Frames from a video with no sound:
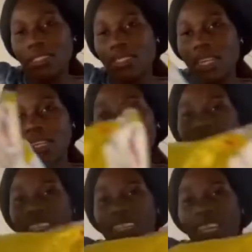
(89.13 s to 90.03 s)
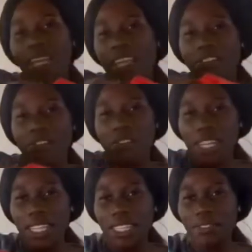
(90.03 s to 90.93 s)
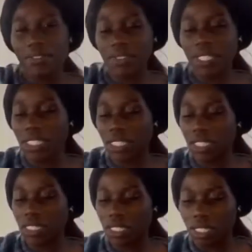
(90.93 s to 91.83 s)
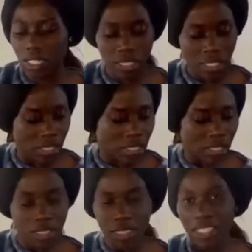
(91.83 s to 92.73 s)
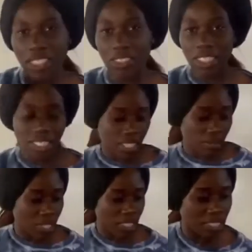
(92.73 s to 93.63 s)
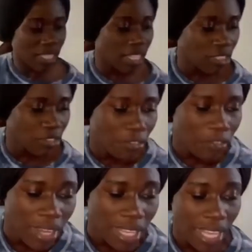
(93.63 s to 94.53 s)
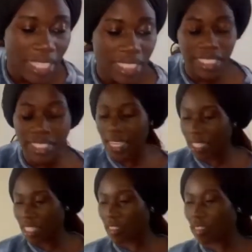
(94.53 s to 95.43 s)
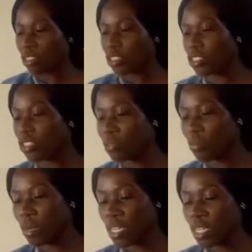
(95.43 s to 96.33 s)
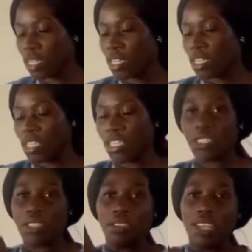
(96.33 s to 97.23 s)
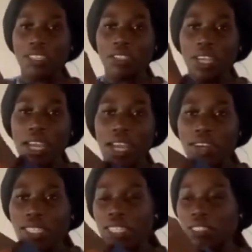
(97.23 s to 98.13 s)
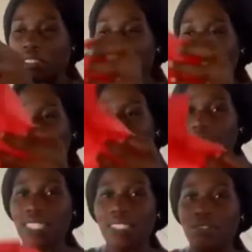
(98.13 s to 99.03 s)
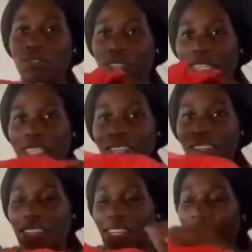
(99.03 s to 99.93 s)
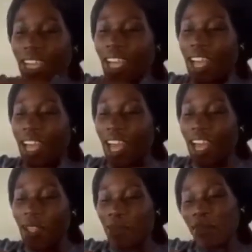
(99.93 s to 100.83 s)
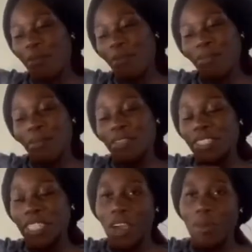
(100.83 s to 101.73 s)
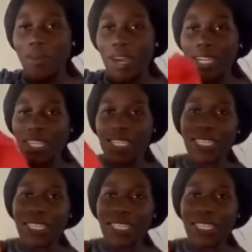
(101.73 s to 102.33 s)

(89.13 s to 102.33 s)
I think kind of for a living. It's not just something she does for fun, and she does a good job. So that's why I wanted to do this video and promote her work.